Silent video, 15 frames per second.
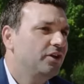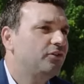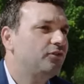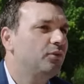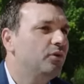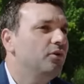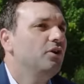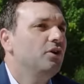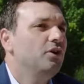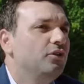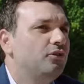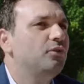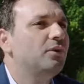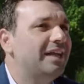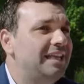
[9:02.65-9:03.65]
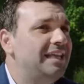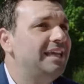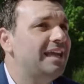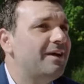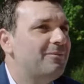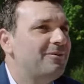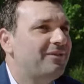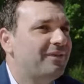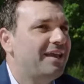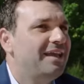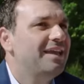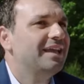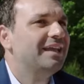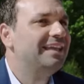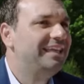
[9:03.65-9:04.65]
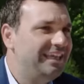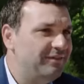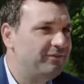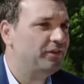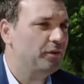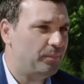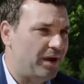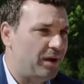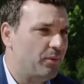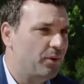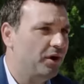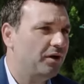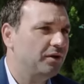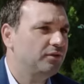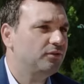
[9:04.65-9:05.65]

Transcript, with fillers: to, to really, I would say, give the power